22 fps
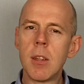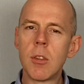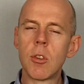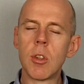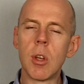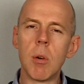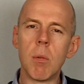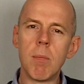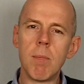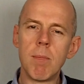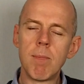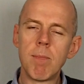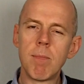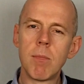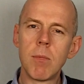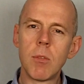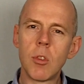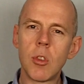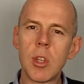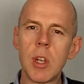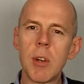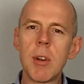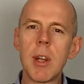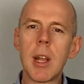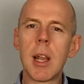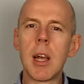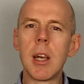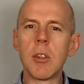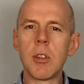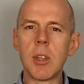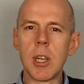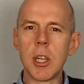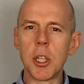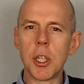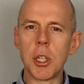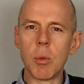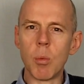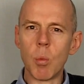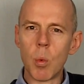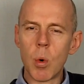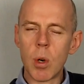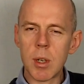So, serialization,